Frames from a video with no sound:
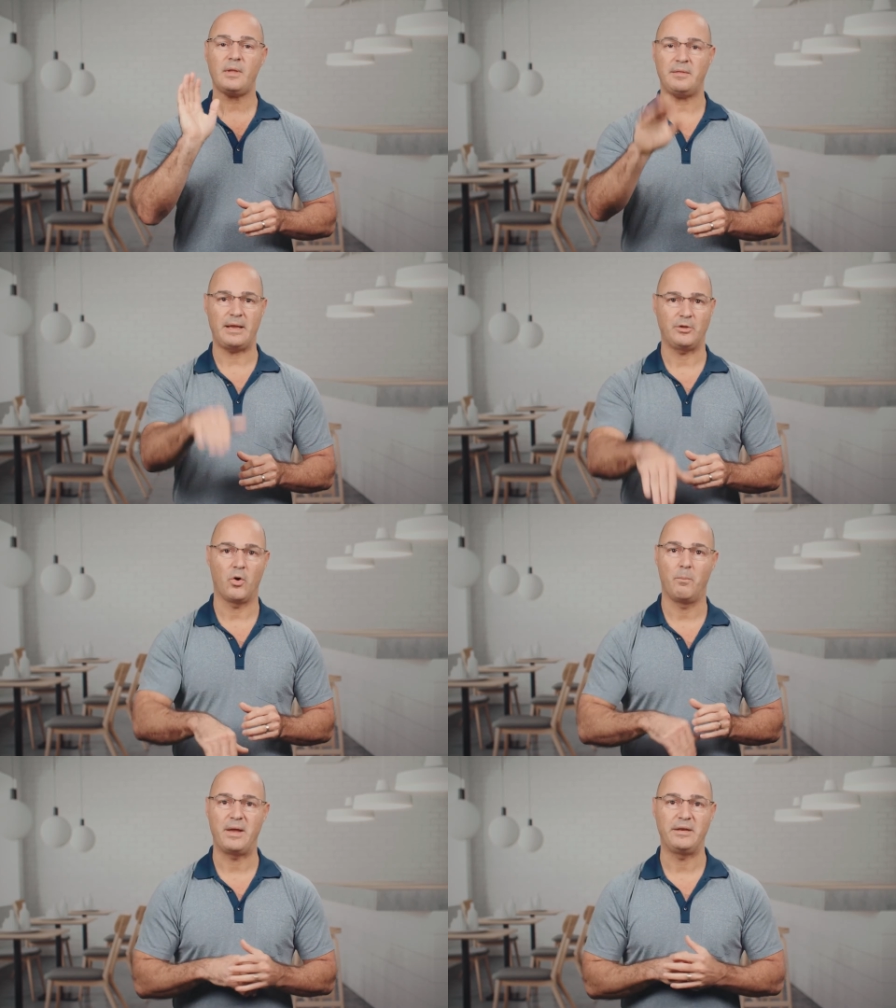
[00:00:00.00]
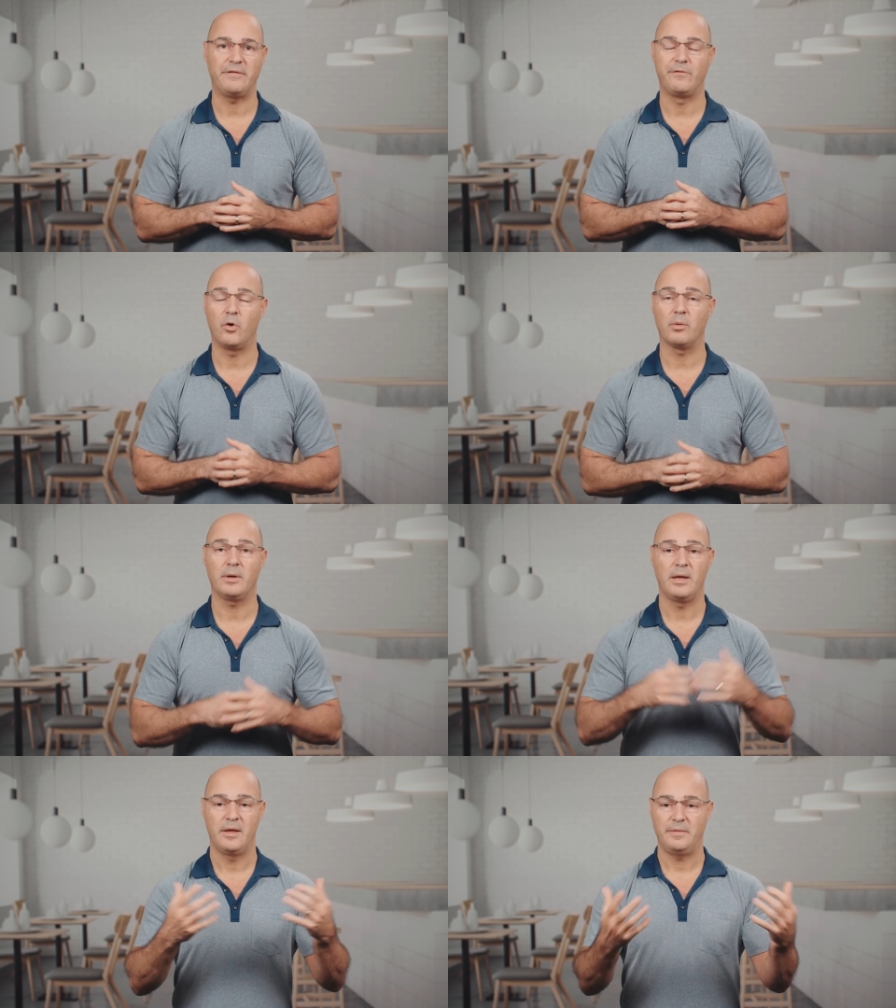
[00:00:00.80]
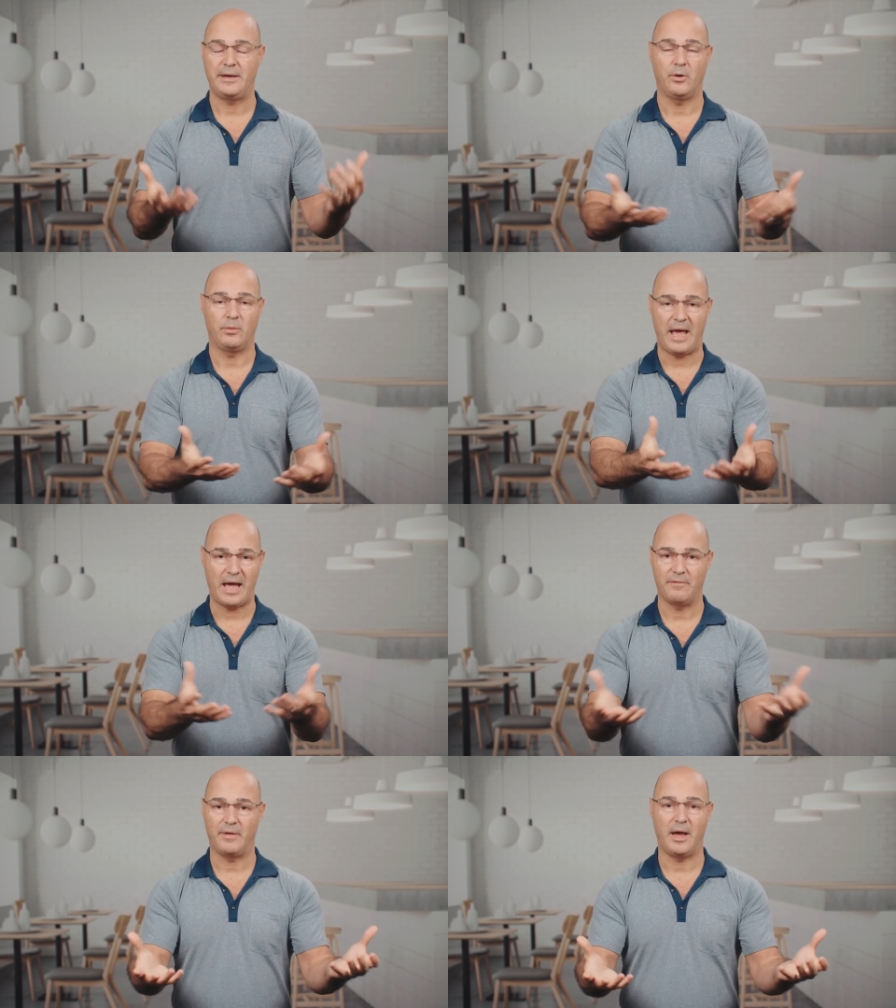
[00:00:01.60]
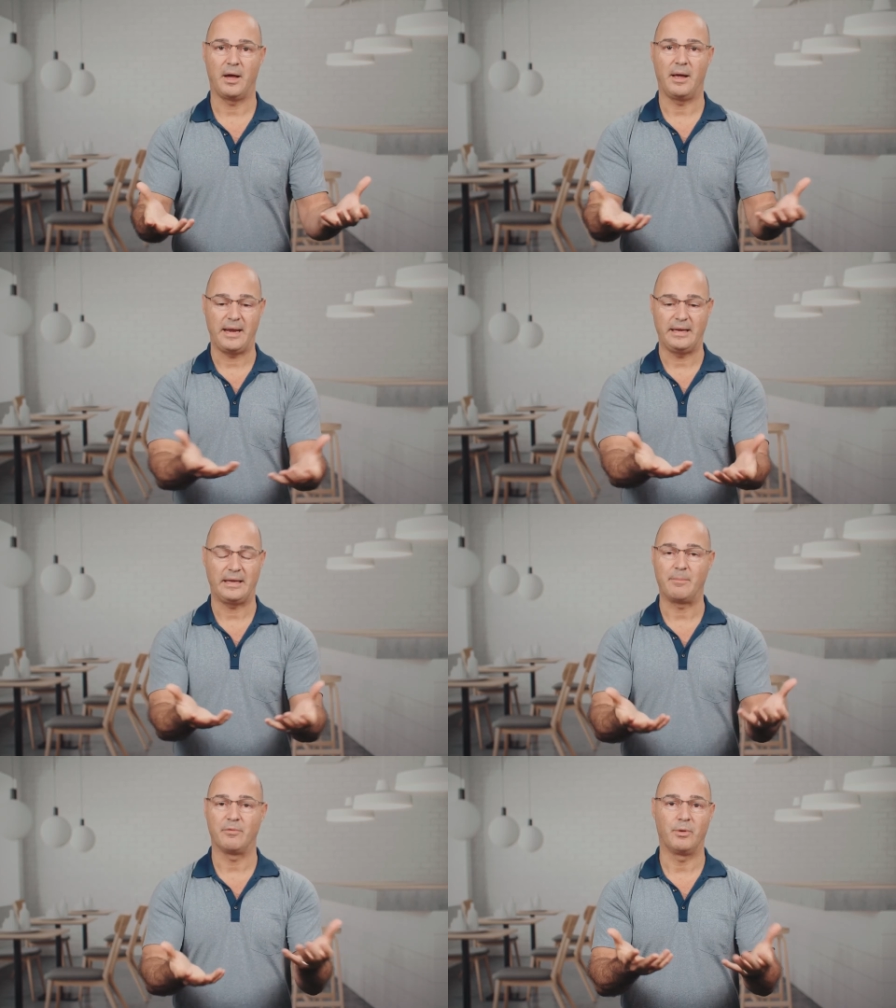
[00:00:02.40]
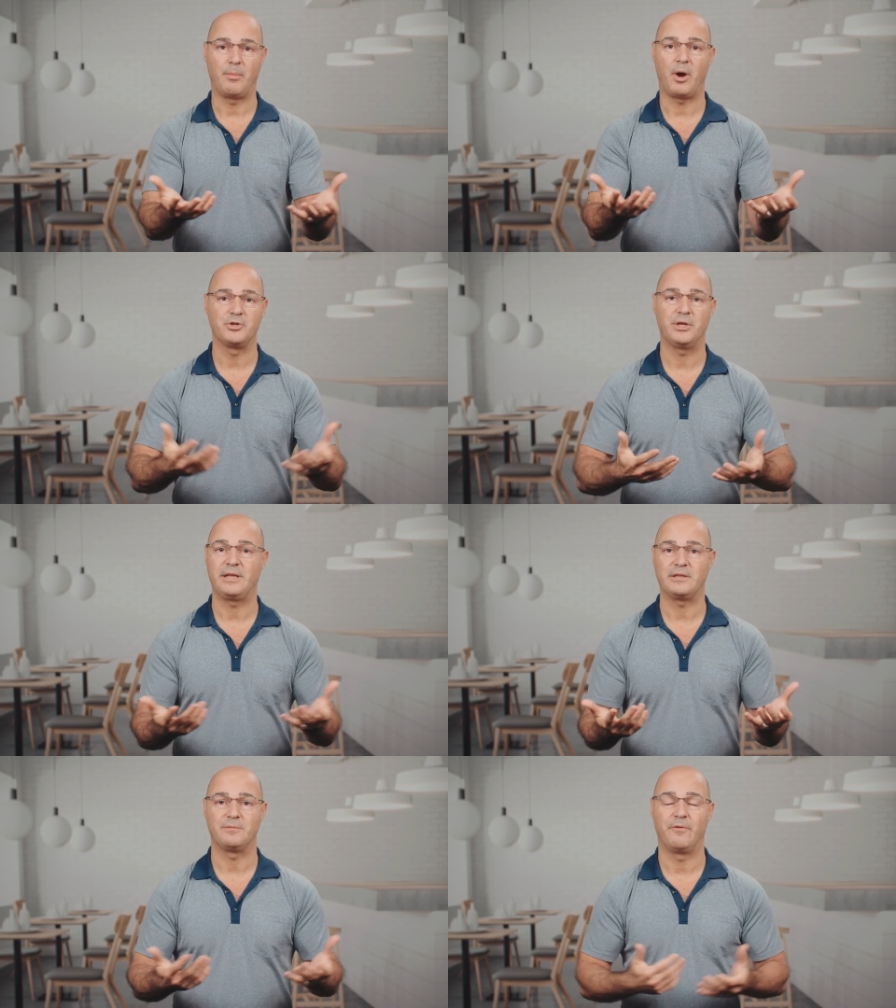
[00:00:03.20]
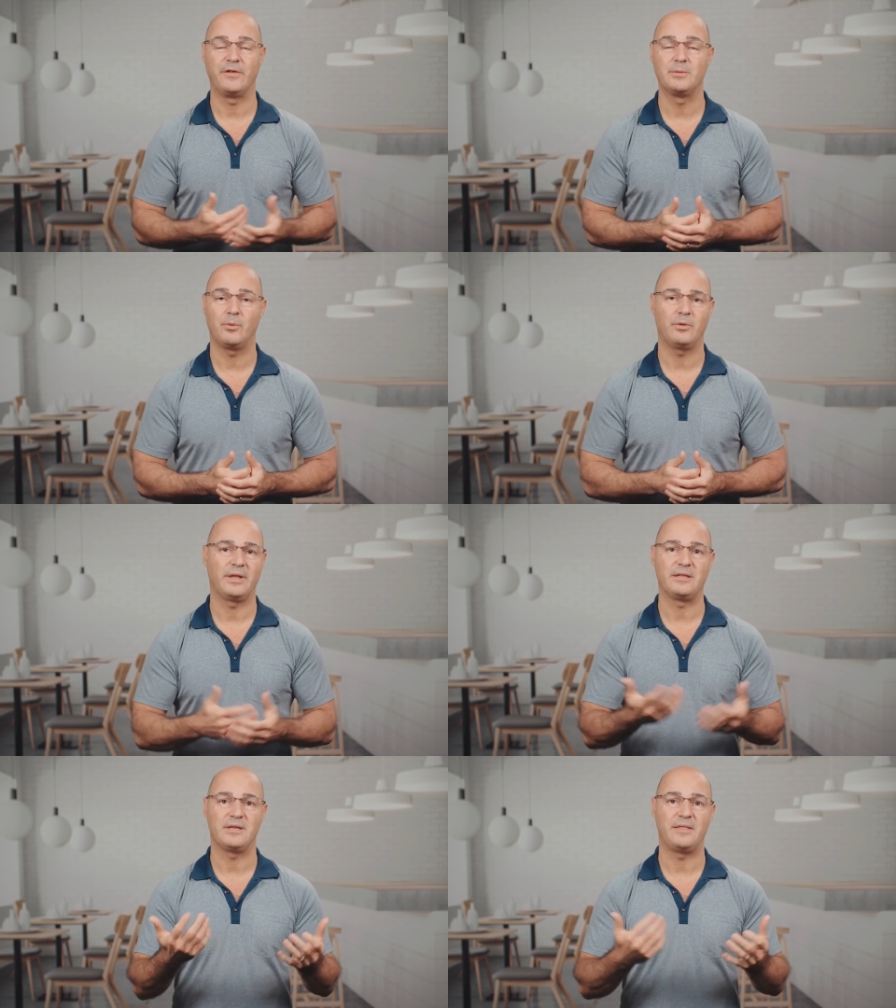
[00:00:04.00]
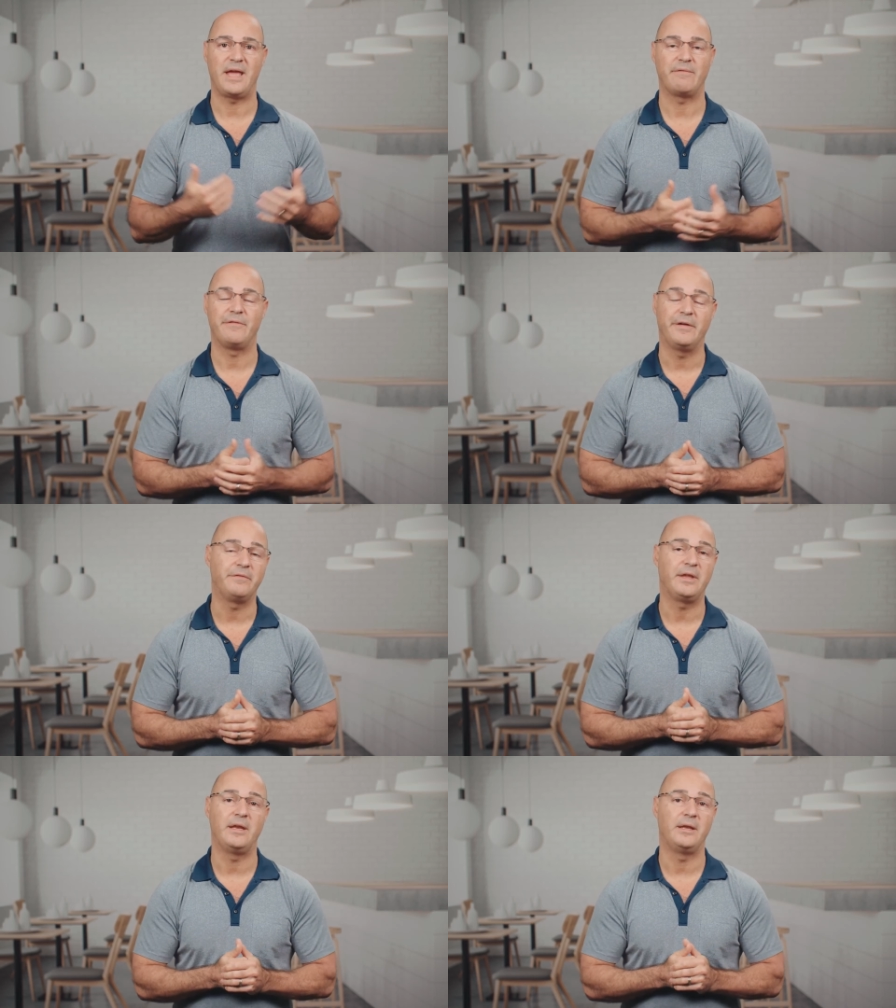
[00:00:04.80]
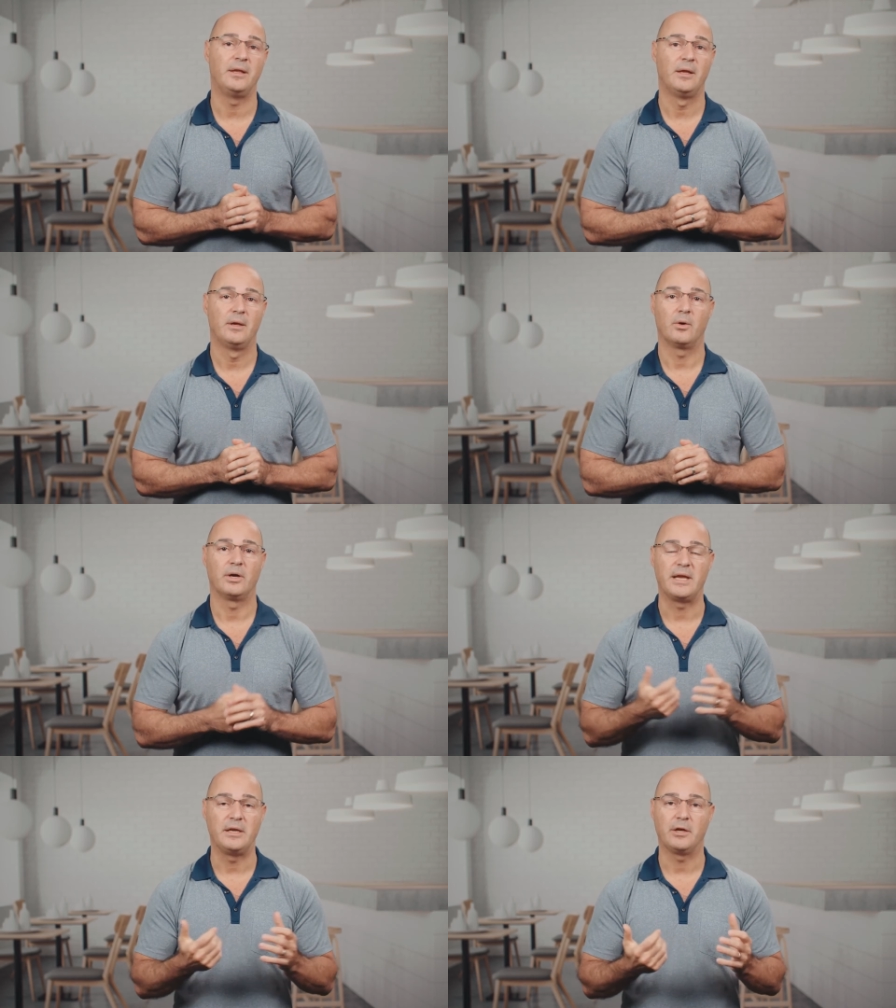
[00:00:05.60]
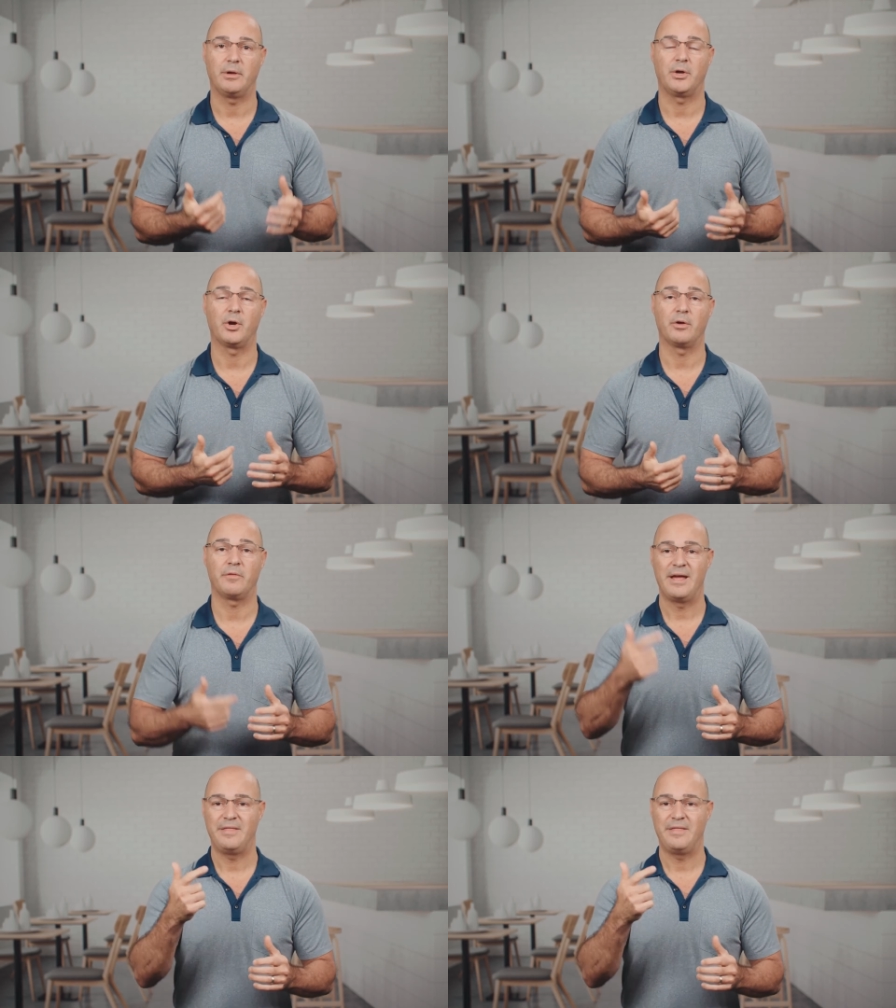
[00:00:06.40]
they go bending forward, they don't have any type of rib arching that's visible. Let's say they have a 15 or a 10-degree curve.